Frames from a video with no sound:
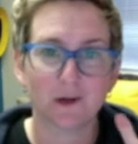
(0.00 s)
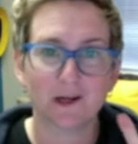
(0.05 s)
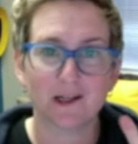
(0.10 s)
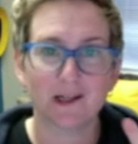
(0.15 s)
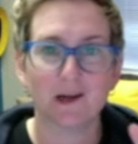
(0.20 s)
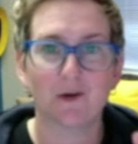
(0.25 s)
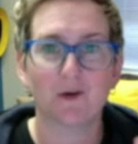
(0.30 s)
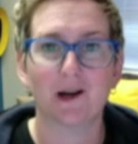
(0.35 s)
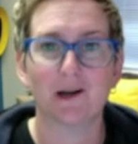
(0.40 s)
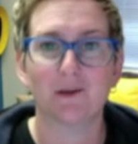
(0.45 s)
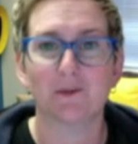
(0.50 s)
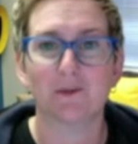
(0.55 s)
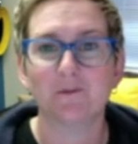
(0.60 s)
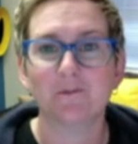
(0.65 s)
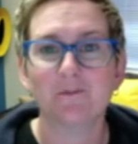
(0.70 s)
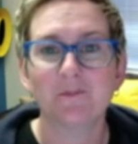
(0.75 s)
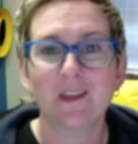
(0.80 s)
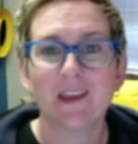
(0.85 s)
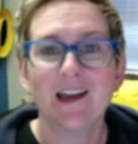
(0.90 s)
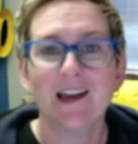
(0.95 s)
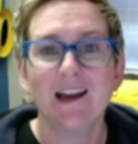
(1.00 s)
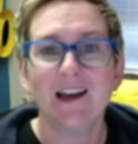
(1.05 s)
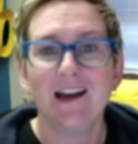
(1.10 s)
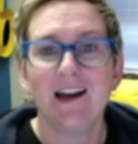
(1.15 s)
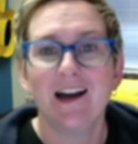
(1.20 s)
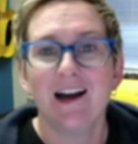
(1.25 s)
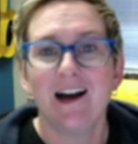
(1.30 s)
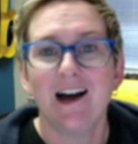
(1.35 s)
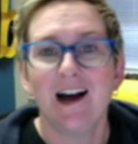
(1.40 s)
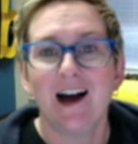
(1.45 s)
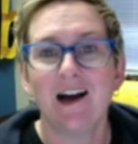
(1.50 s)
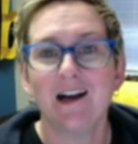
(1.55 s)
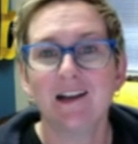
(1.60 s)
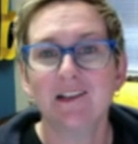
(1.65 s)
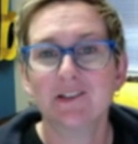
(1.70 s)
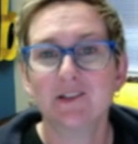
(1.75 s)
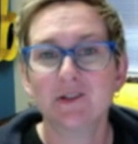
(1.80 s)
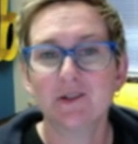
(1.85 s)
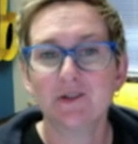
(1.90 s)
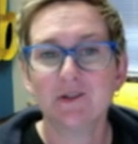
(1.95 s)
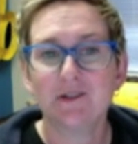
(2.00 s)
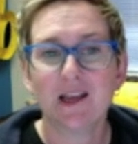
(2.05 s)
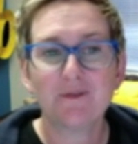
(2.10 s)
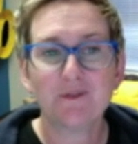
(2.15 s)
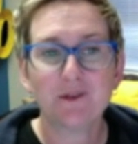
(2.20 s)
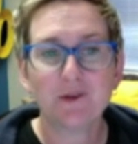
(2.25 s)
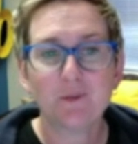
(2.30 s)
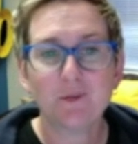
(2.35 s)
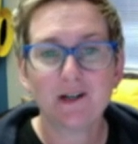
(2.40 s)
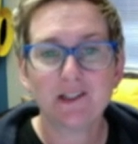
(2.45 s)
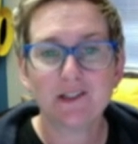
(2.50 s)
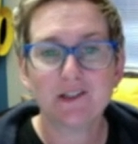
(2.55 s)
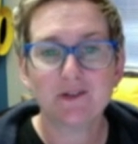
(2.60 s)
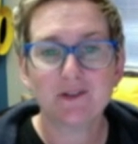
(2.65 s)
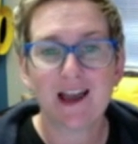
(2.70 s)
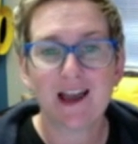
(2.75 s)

It's pretty incredible. So you definitely want